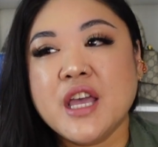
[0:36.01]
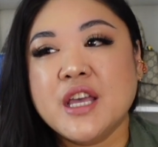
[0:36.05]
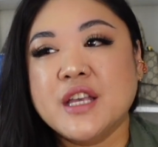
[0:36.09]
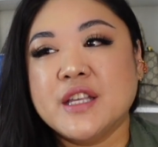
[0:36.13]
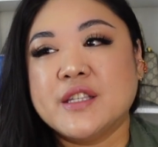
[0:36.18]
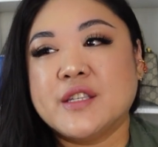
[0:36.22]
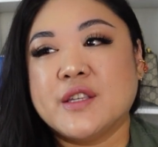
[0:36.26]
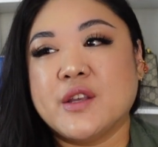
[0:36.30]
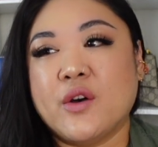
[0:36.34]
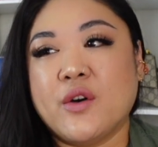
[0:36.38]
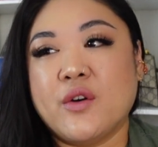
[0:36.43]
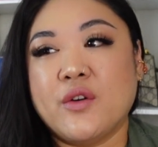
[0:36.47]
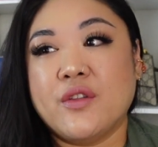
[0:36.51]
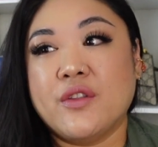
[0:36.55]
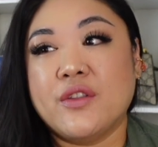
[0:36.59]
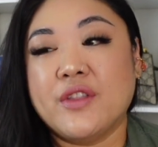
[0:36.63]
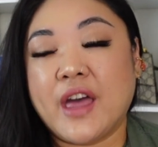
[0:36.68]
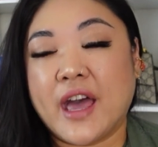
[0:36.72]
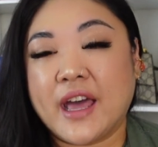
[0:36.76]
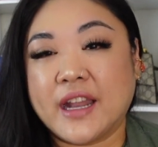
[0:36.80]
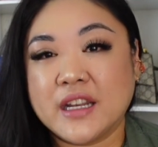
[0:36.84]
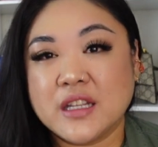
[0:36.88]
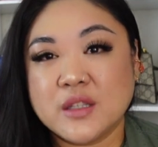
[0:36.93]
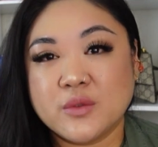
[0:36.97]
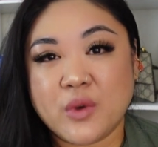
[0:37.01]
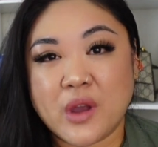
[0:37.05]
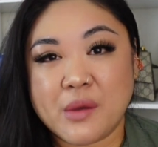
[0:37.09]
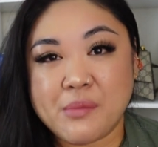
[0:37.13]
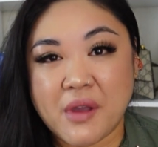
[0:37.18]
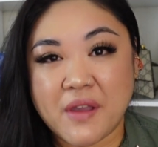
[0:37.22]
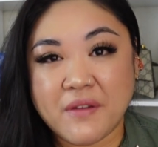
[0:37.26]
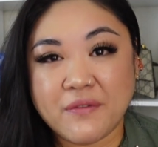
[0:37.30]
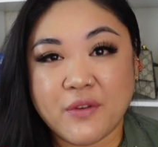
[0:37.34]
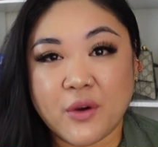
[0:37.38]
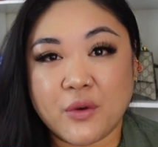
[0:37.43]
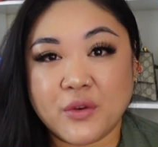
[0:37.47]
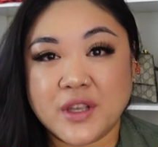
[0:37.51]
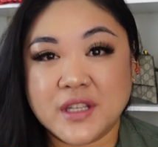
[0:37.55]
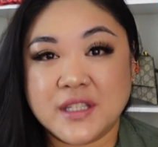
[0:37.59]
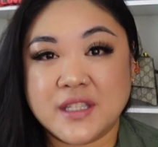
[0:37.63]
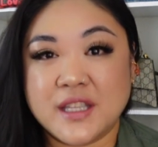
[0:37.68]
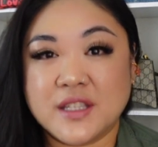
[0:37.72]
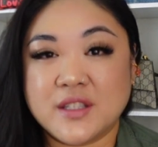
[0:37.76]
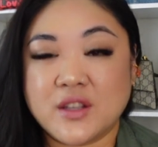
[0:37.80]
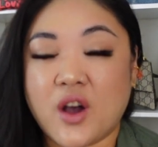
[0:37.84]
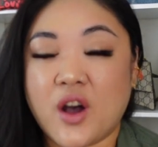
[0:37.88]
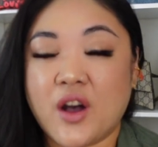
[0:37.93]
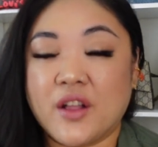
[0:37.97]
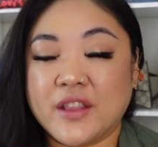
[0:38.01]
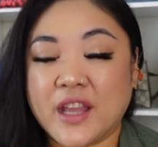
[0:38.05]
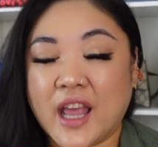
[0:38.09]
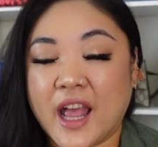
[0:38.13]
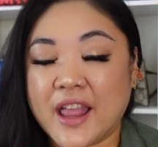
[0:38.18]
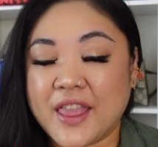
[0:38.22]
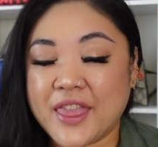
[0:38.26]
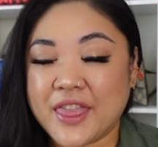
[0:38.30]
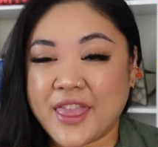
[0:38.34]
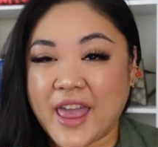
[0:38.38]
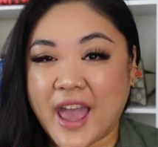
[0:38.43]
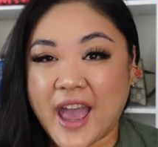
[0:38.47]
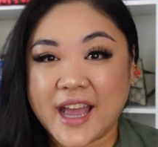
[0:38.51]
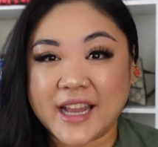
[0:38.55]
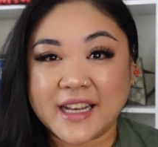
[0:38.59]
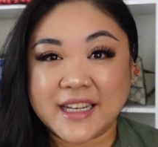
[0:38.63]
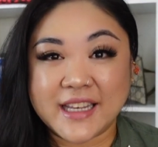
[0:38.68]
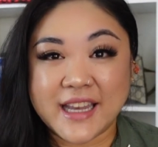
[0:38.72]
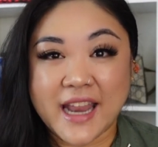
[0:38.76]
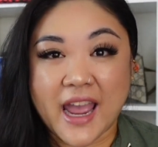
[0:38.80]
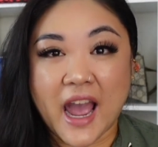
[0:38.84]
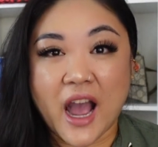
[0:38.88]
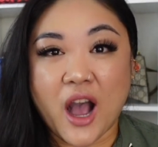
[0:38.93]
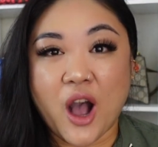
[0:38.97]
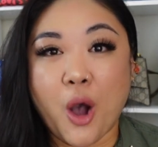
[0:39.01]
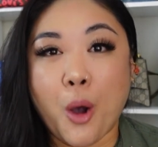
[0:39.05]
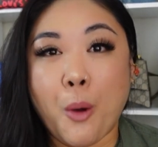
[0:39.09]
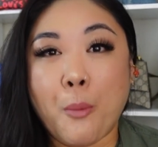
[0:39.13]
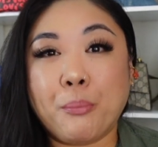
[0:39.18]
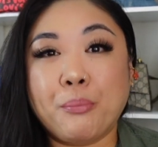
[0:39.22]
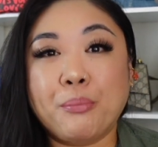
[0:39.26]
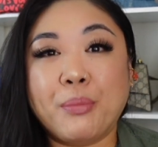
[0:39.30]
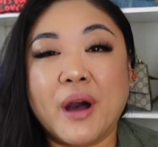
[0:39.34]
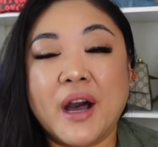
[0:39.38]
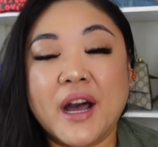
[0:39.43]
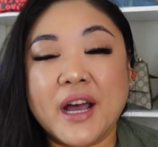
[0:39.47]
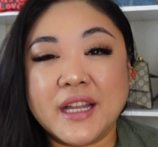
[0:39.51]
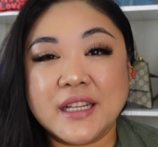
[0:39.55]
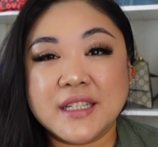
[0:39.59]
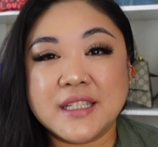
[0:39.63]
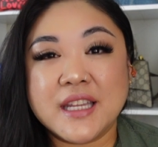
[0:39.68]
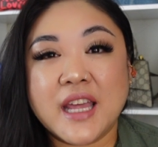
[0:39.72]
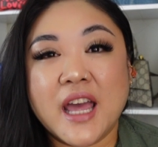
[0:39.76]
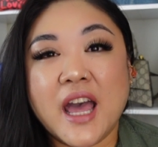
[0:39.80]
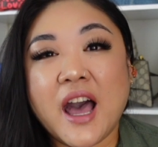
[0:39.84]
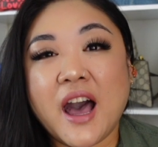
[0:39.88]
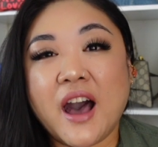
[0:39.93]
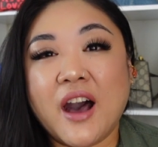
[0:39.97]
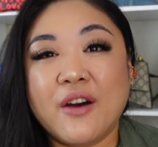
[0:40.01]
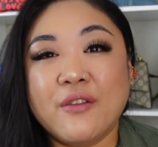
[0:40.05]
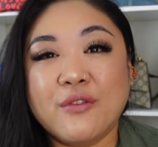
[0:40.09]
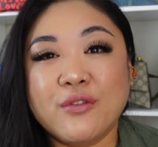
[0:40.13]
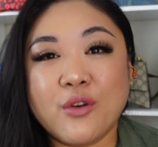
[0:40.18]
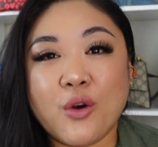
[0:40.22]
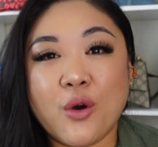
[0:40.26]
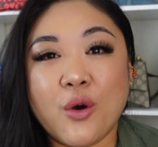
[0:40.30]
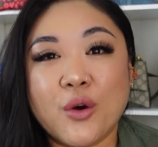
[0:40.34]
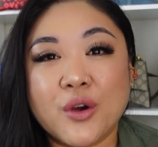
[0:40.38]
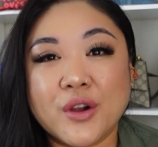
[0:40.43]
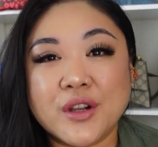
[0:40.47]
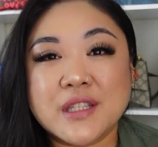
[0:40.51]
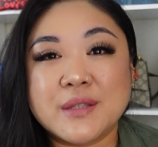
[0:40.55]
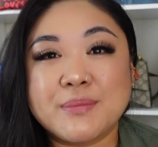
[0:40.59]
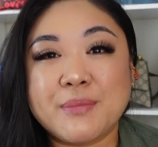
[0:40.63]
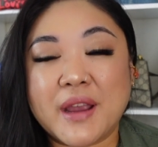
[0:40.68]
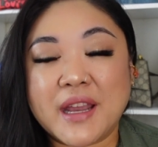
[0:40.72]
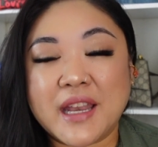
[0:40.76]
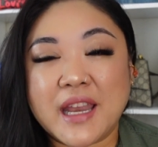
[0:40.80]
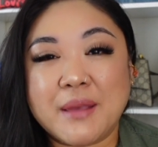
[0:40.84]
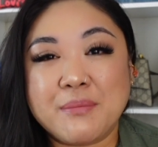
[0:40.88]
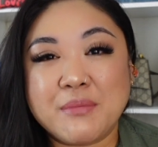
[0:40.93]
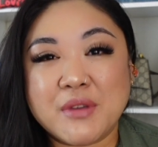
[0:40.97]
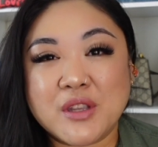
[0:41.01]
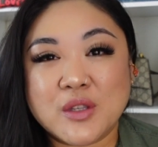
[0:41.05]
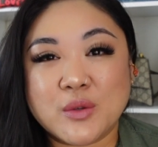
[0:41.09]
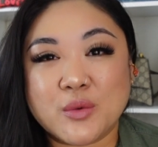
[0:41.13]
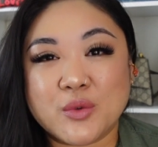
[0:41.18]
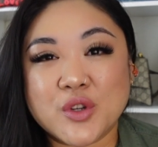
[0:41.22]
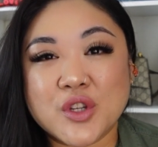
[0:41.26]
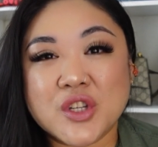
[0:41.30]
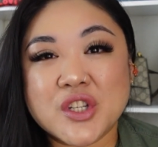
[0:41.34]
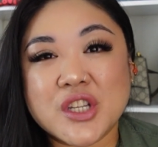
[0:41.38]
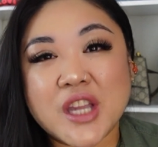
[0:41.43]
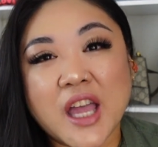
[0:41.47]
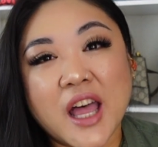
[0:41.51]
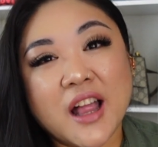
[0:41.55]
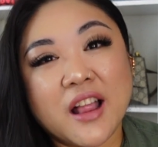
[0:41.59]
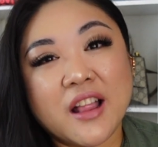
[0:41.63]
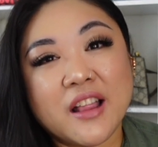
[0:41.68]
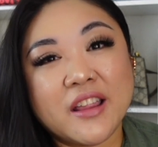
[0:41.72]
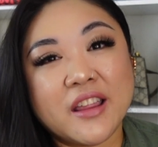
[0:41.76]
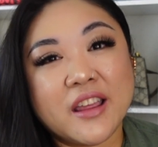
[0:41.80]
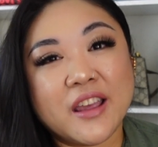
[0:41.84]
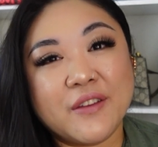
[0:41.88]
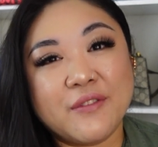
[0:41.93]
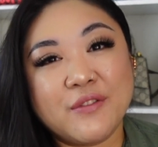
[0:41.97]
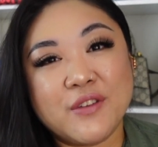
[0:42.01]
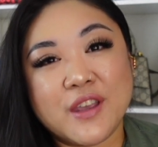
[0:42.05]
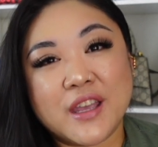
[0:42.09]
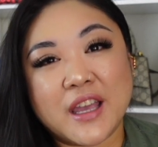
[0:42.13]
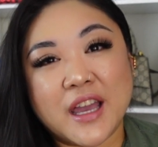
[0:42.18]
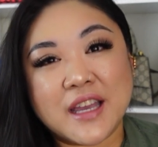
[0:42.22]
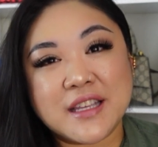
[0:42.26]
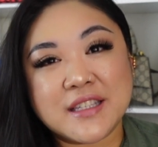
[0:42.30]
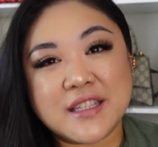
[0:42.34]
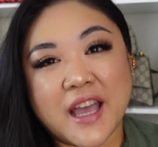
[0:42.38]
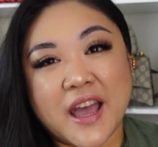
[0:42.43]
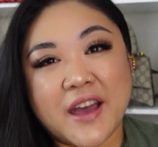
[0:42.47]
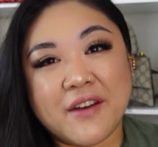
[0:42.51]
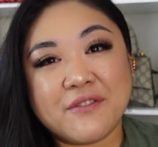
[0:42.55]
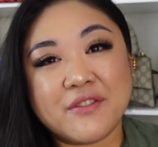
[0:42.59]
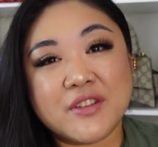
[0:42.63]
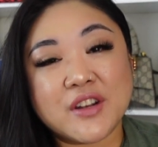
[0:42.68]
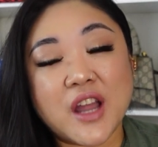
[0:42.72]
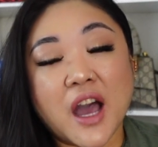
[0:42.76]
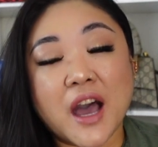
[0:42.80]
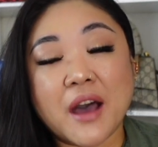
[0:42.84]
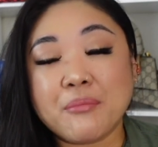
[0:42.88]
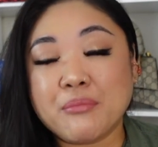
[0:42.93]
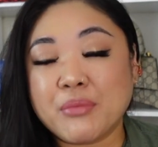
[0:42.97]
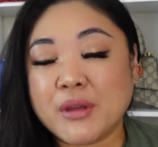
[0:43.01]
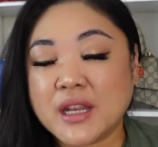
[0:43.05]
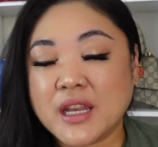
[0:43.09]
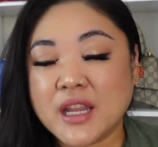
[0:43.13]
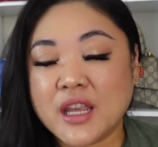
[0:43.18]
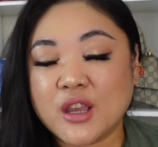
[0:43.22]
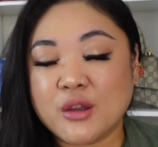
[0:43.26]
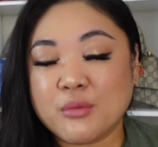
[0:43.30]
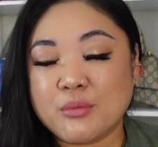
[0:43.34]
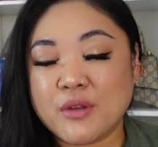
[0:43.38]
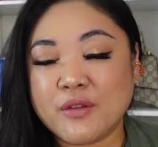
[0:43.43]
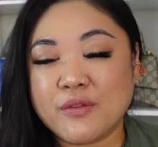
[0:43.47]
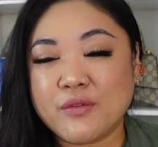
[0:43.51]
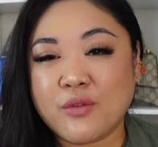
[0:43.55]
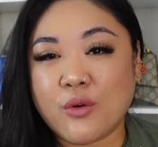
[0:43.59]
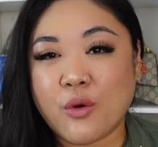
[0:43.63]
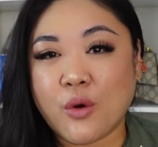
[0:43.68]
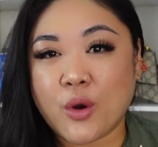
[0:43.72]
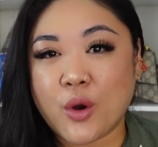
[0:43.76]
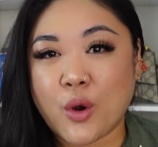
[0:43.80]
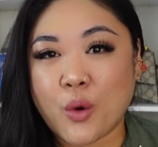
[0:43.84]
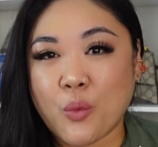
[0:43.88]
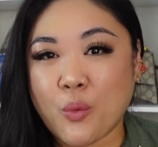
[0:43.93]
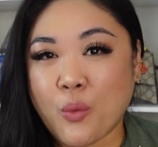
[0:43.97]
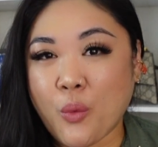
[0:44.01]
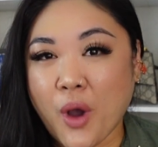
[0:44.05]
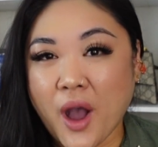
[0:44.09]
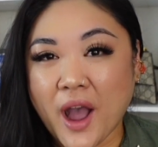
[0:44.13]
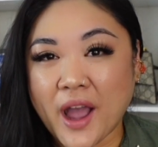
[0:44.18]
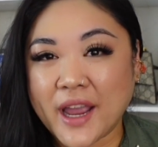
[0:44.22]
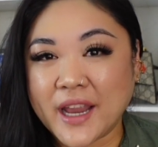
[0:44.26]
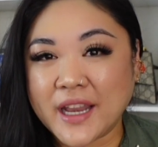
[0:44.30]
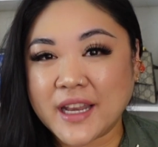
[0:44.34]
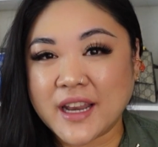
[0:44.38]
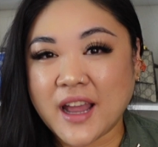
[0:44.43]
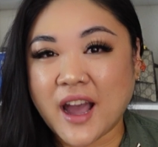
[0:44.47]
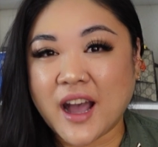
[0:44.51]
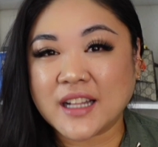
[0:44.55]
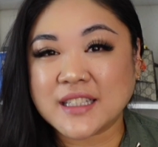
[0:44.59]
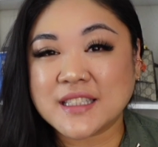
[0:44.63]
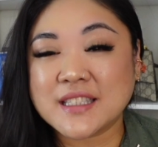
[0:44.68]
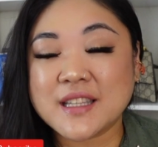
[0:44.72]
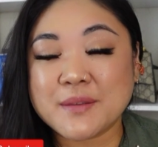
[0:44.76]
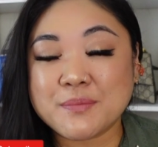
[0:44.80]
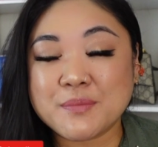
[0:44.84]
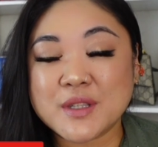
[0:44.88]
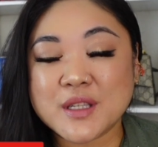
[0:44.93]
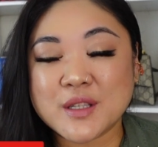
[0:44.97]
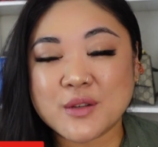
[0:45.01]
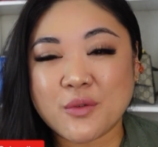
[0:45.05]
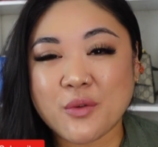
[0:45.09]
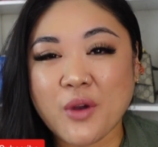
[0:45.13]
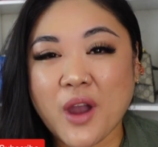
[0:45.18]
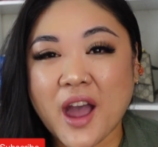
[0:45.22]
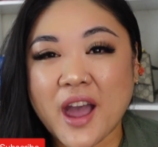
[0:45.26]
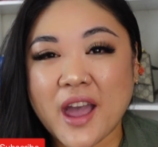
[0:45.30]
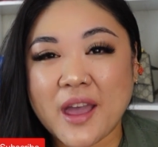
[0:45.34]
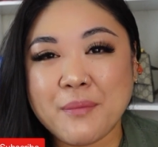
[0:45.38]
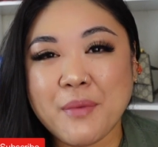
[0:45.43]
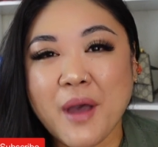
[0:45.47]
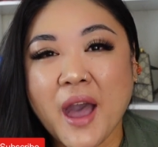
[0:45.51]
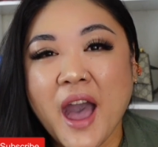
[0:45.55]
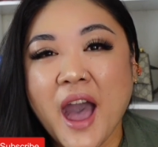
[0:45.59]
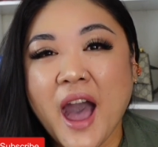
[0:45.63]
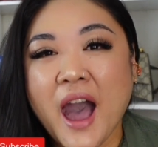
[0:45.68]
So that is why my focus is on that now. But of course, my name is Richelle. If you guys have not been here before, why not subscribe?